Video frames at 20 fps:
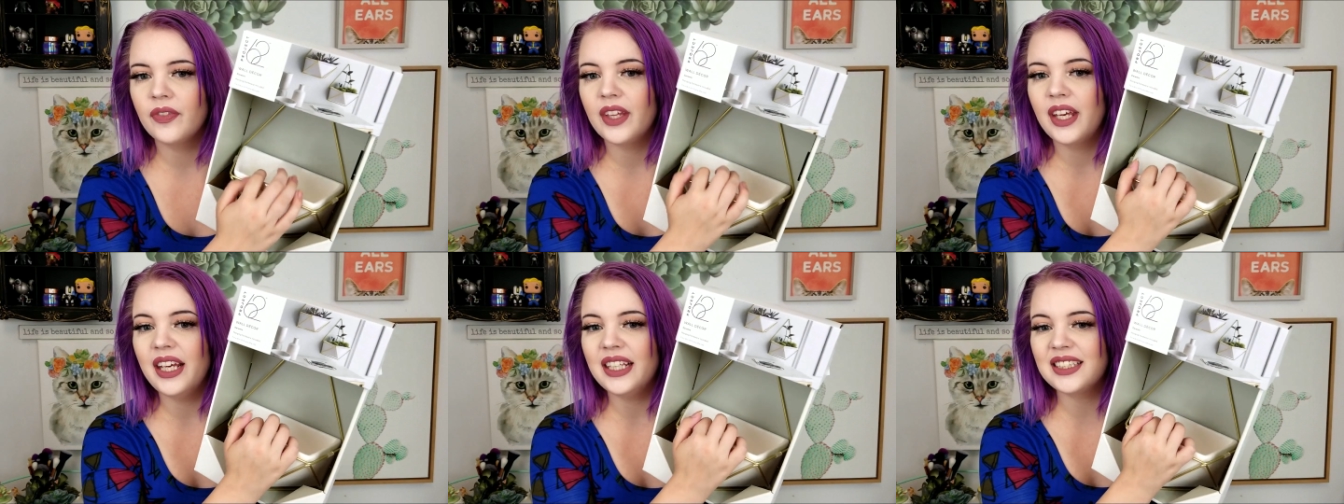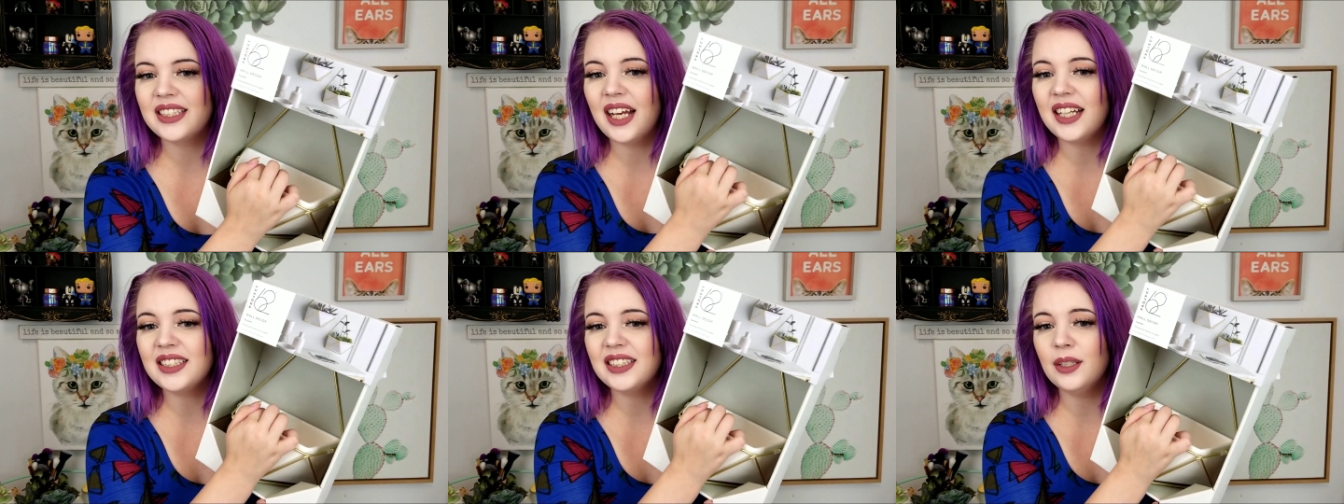
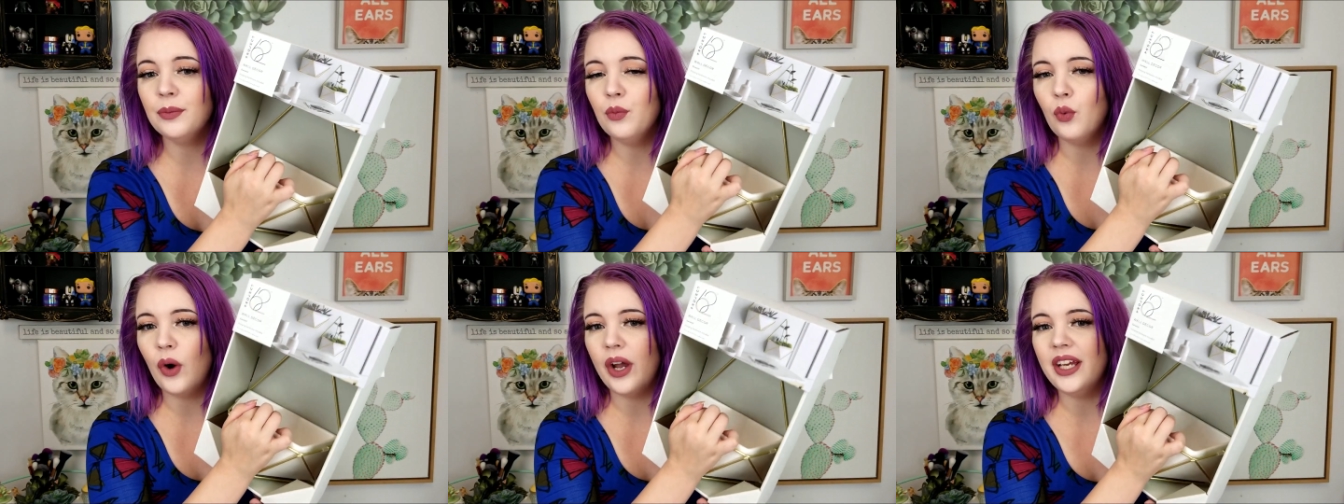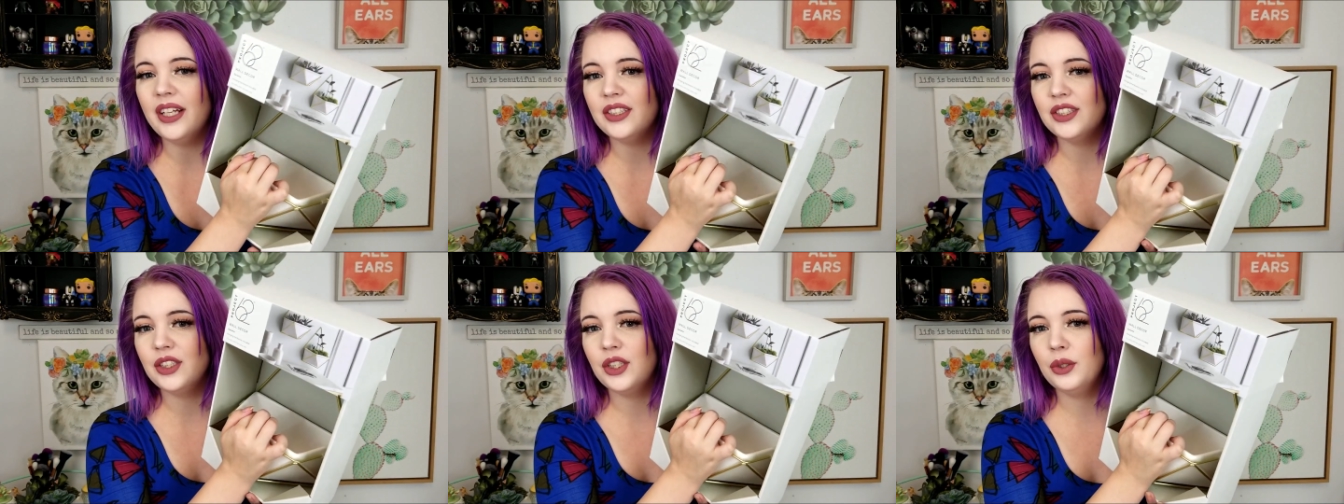It's got some
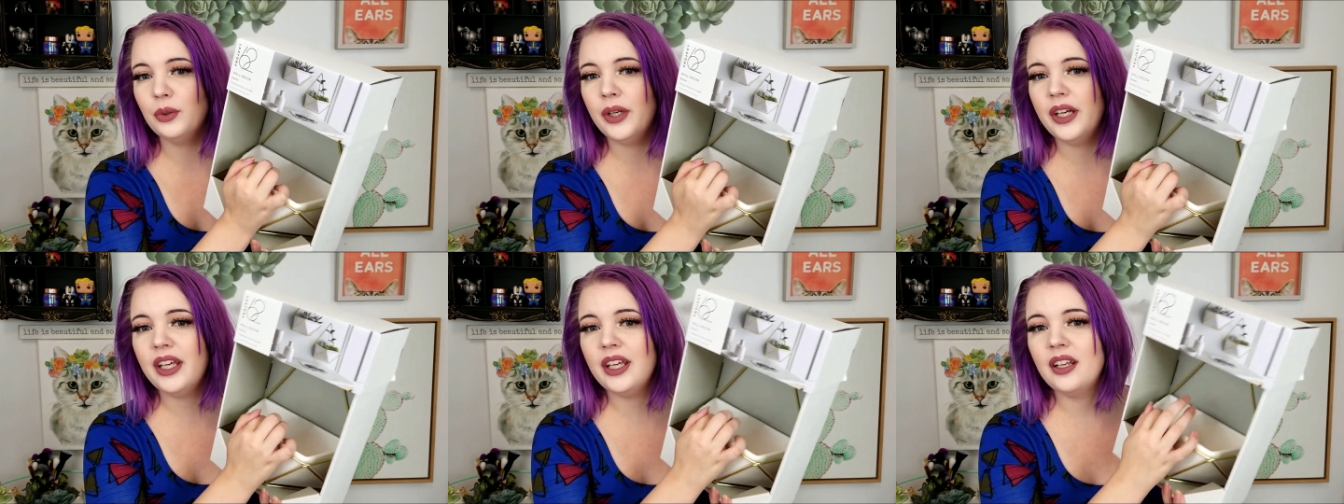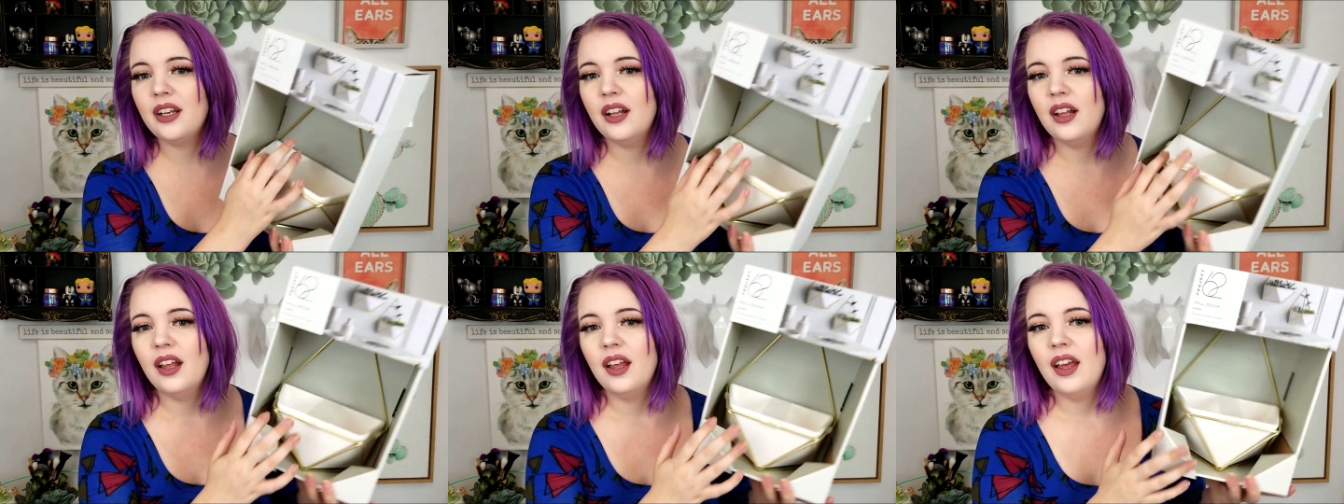weight to
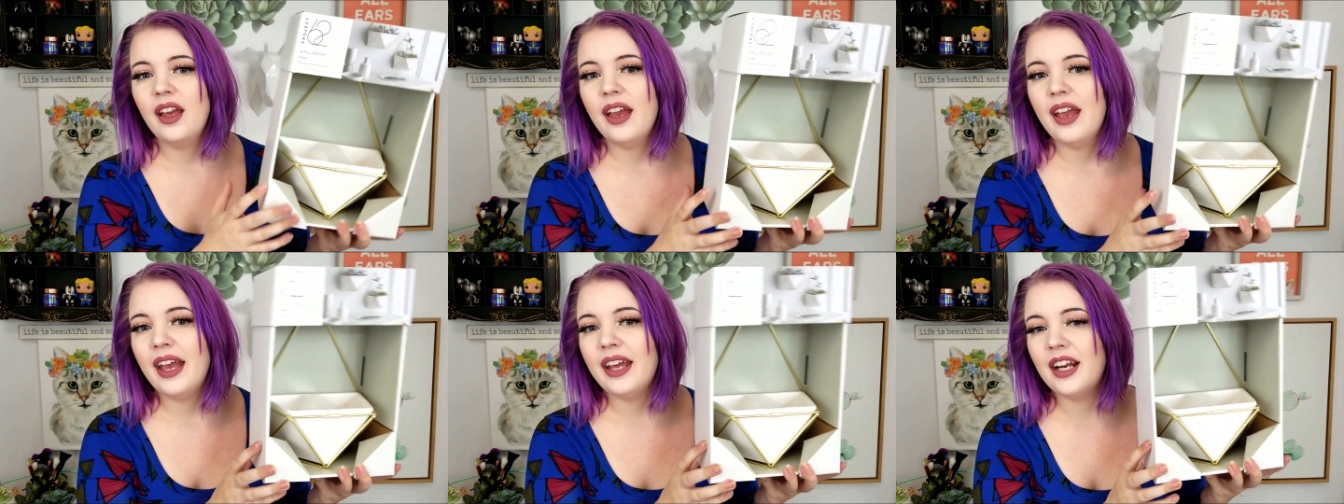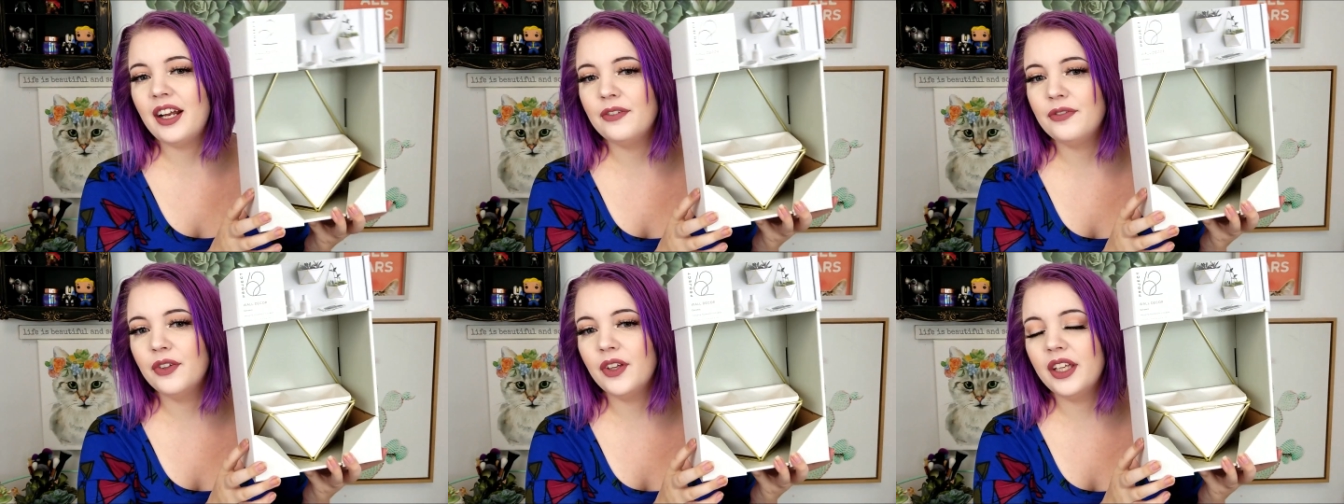it,
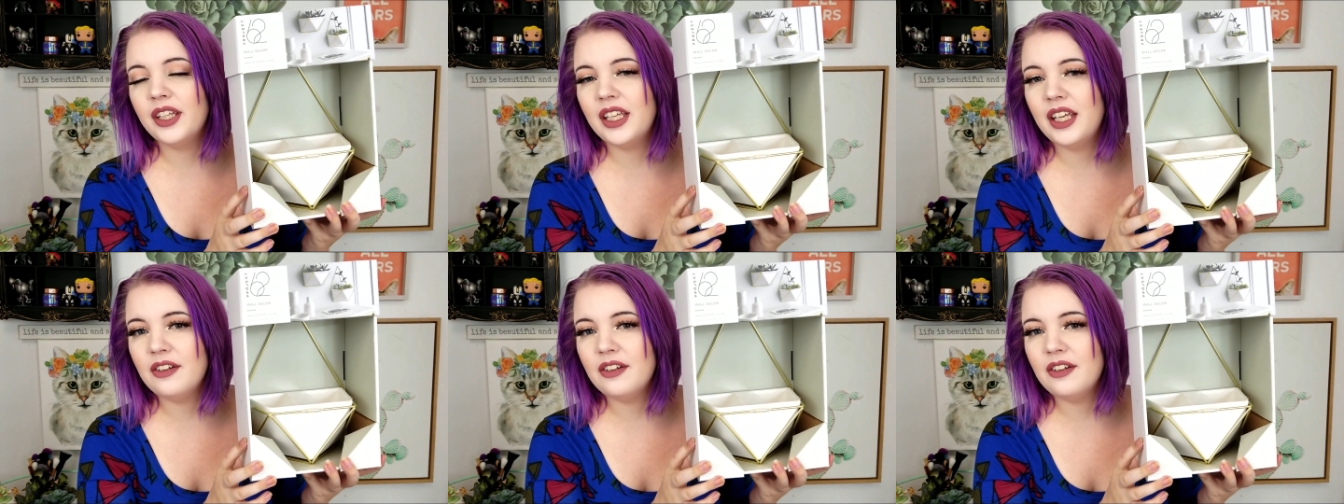and I feel like